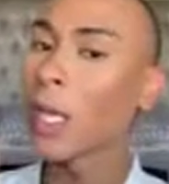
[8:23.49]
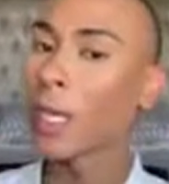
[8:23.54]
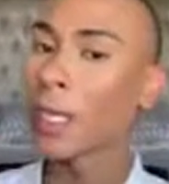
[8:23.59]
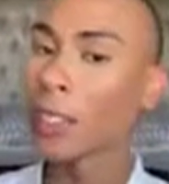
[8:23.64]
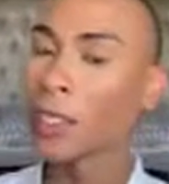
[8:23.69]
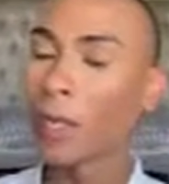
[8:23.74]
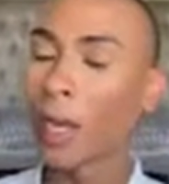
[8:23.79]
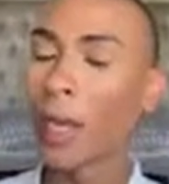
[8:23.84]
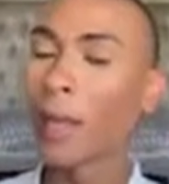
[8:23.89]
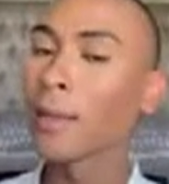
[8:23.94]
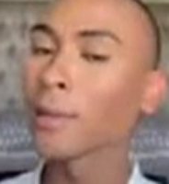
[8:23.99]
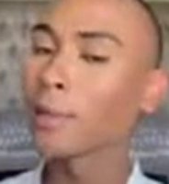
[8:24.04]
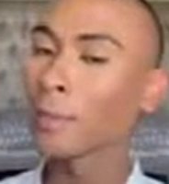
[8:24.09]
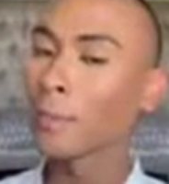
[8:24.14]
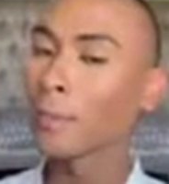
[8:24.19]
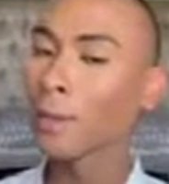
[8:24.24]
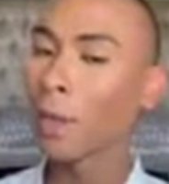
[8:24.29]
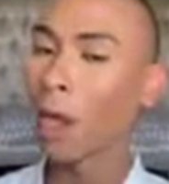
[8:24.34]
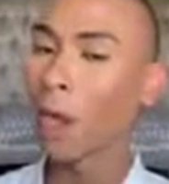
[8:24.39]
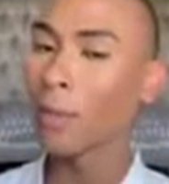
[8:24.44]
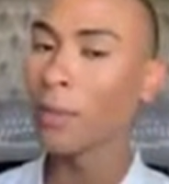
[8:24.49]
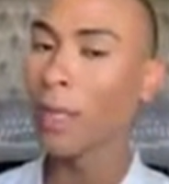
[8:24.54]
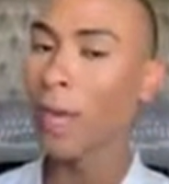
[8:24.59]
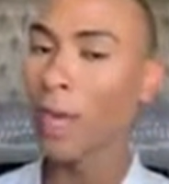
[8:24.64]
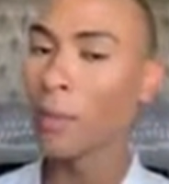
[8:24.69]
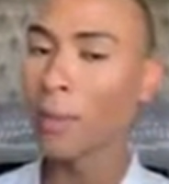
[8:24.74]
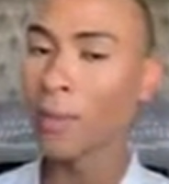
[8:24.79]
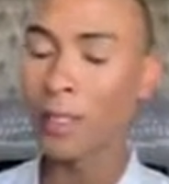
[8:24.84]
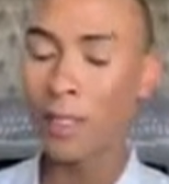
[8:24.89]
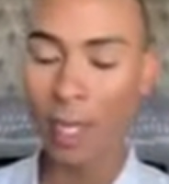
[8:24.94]
So I need to like
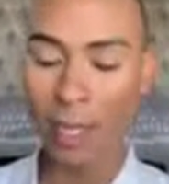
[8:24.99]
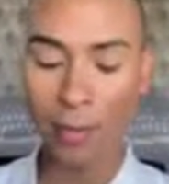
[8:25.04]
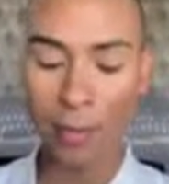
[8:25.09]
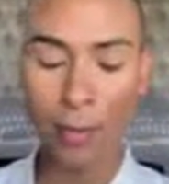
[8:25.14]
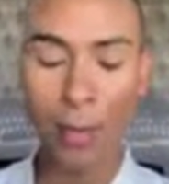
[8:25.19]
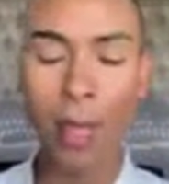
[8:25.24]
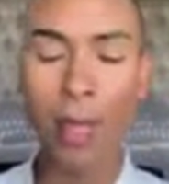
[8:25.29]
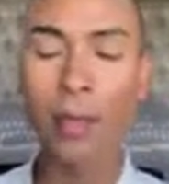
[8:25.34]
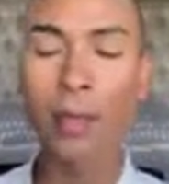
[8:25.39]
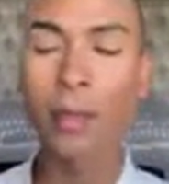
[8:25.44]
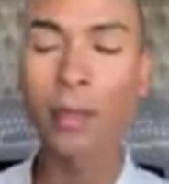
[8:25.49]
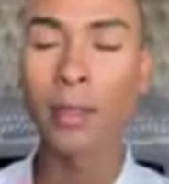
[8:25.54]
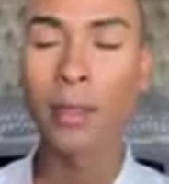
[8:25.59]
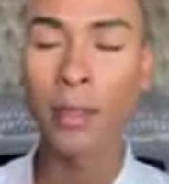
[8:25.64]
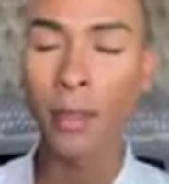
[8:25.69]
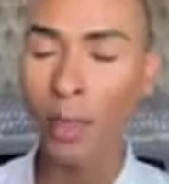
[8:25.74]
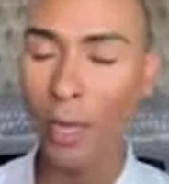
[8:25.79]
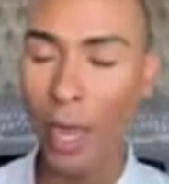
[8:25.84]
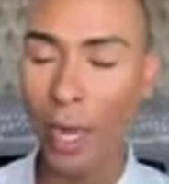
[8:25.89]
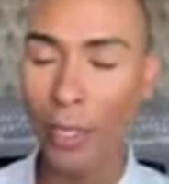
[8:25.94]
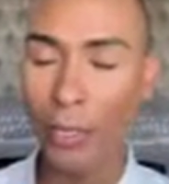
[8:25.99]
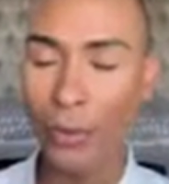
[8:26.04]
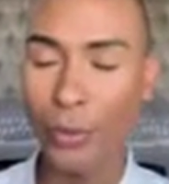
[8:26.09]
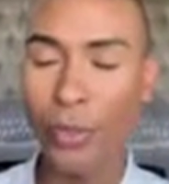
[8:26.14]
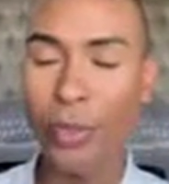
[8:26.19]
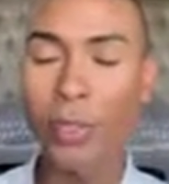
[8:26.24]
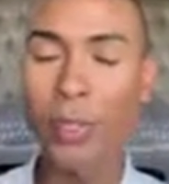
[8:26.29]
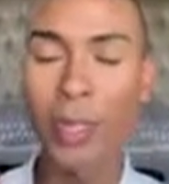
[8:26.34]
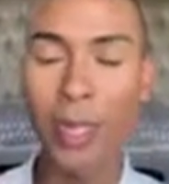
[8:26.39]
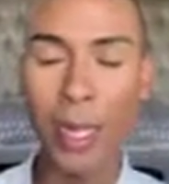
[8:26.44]
calm down myself and be like
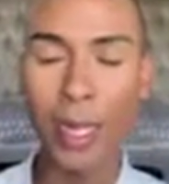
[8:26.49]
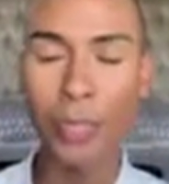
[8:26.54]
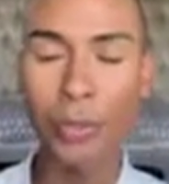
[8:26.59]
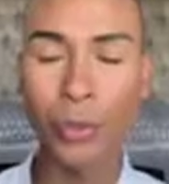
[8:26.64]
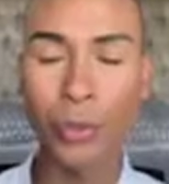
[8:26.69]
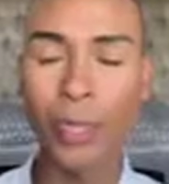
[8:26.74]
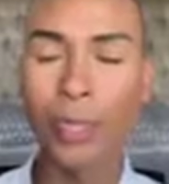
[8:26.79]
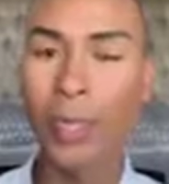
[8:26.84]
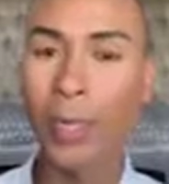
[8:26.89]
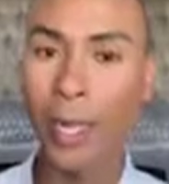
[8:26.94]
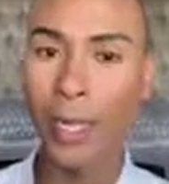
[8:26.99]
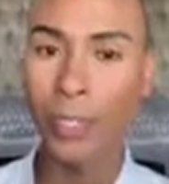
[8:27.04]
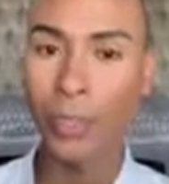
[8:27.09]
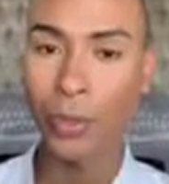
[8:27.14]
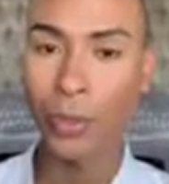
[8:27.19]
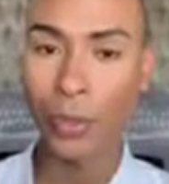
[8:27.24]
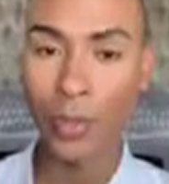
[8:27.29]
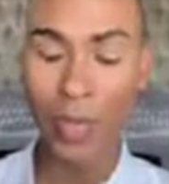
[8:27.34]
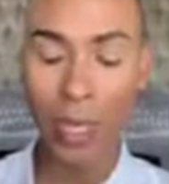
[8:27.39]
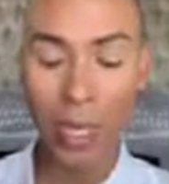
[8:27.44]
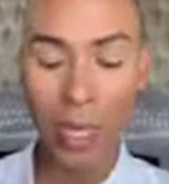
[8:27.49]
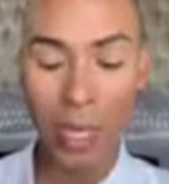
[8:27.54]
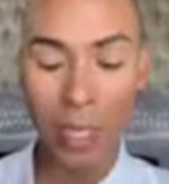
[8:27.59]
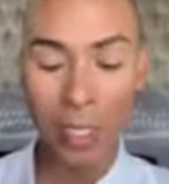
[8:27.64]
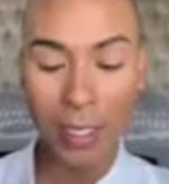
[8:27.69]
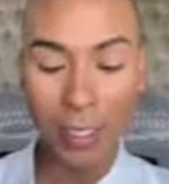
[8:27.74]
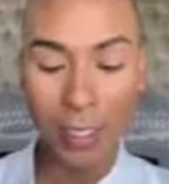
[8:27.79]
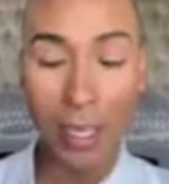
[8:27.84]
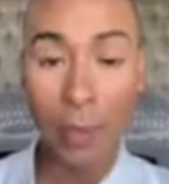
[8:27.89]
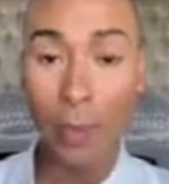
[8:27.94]
natural.
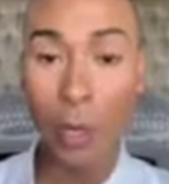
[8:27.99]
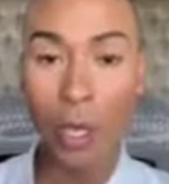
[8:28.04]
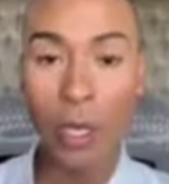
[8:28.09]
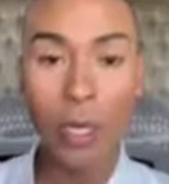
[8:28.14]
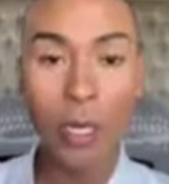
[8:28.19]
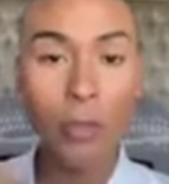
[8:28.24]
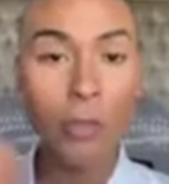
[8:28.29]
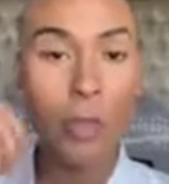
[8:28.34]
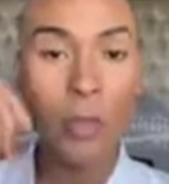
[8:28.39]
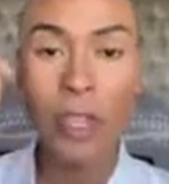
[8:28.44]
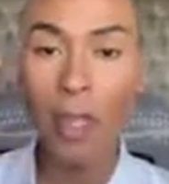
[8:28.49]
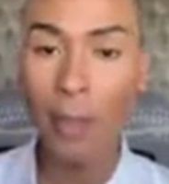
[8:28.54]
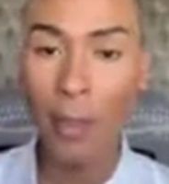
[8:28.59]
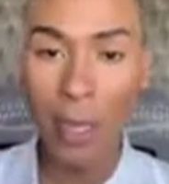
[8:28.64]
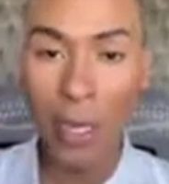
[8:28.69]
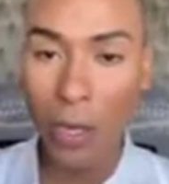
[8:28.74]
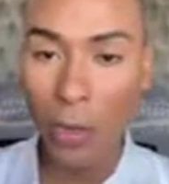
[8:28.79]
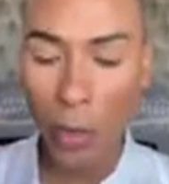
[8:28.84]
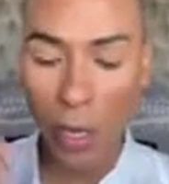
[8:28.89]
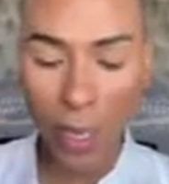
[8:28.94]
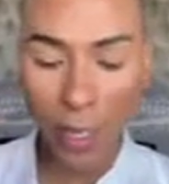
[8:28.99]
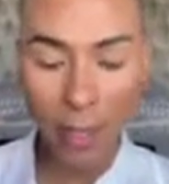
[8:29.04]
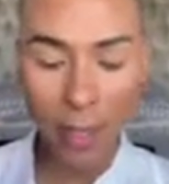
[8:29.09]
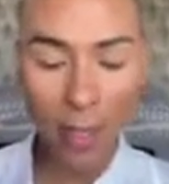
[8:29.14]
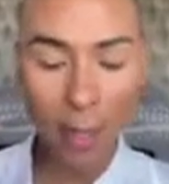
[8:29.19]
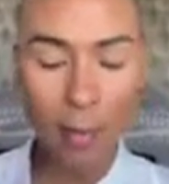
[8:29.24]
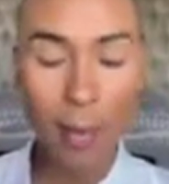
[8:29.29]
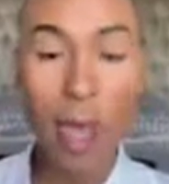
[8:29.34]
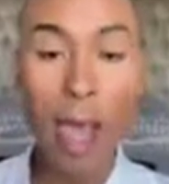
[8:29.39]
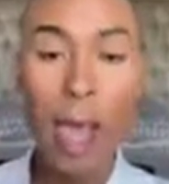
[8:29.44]
So I'm not going to fill them in or
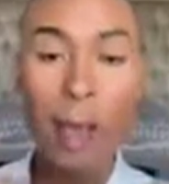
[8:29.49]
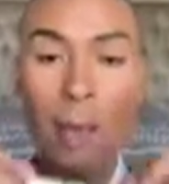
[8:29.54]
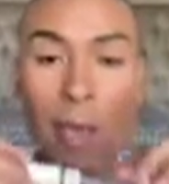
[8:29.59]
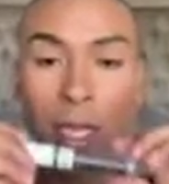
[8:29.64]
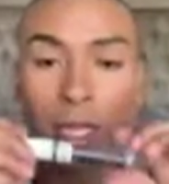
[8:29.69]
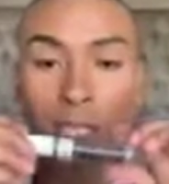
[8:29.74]
anything.